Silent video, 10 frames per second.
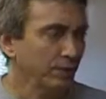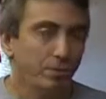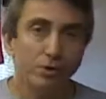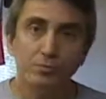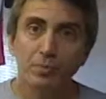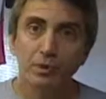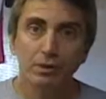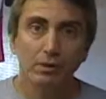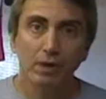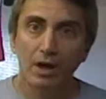there must be
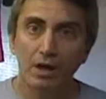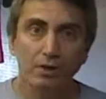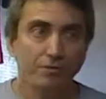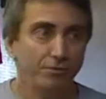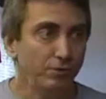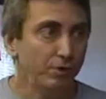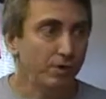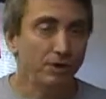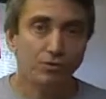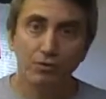a lot of
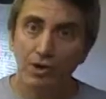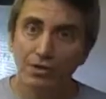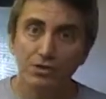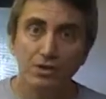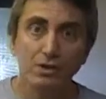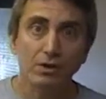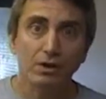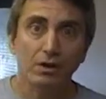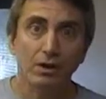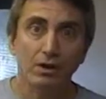really crazy
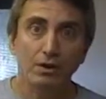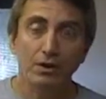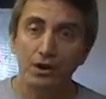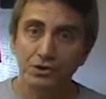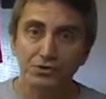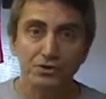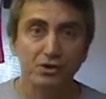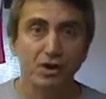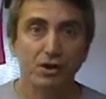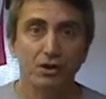nuts
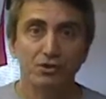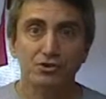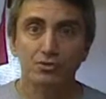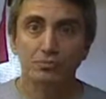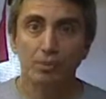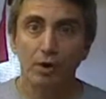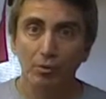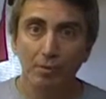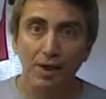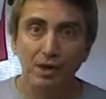that are
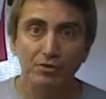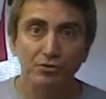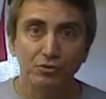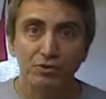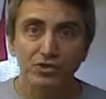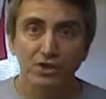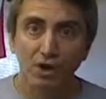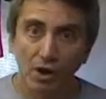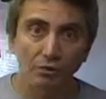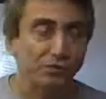spellbound to this
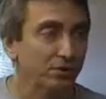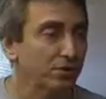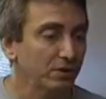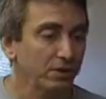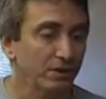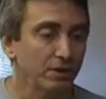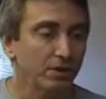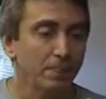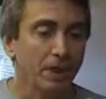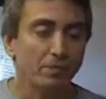cult.
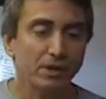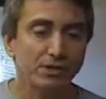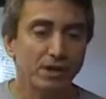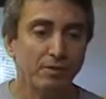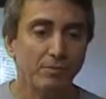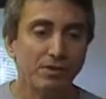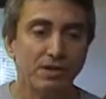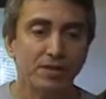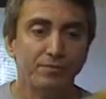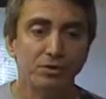It must it
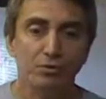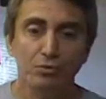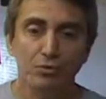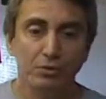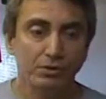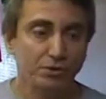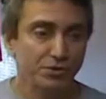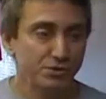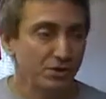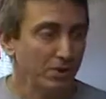must have to do with
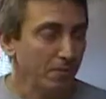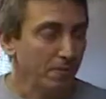this